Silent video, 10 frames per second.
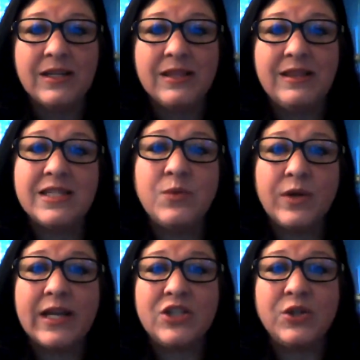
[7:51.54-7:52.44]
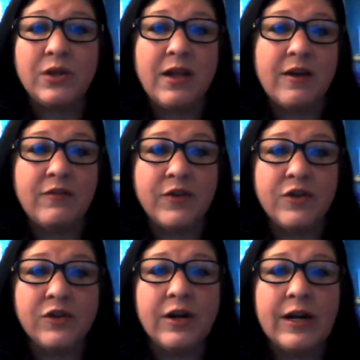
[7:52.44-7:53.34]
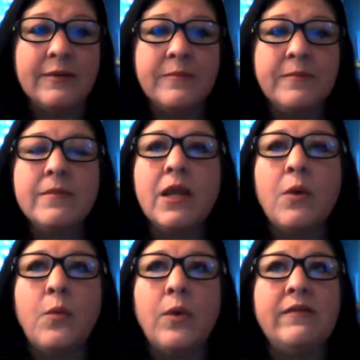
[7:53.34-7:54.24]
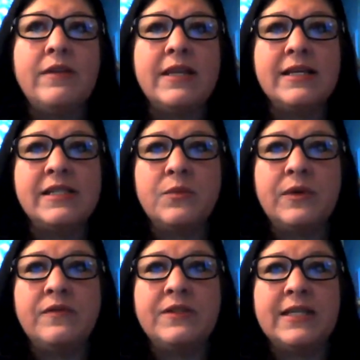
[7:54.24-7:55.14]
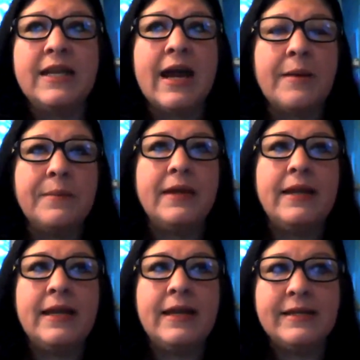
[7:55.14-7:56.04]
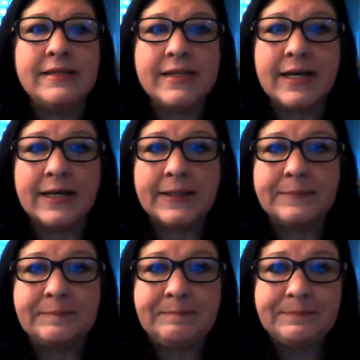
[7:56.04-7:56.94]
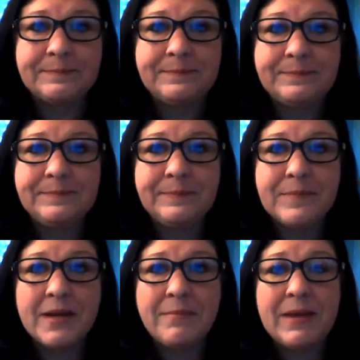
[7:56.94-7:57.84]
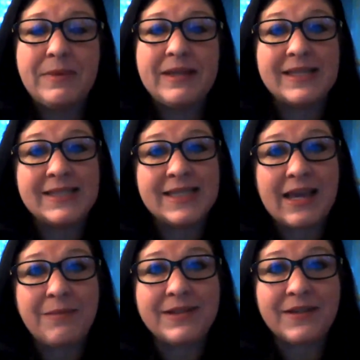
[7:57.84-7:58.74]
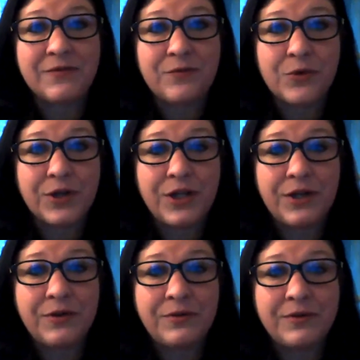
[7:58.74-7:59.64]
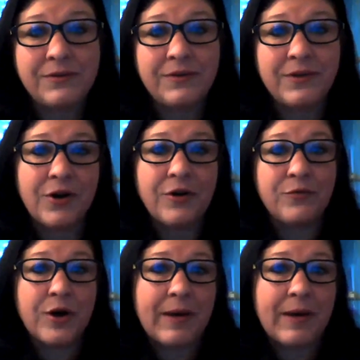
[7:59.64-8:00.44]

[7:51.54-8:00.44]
this will get you a lot further. And one of the things that we've seen happen is, maybe this game isn't for you or for a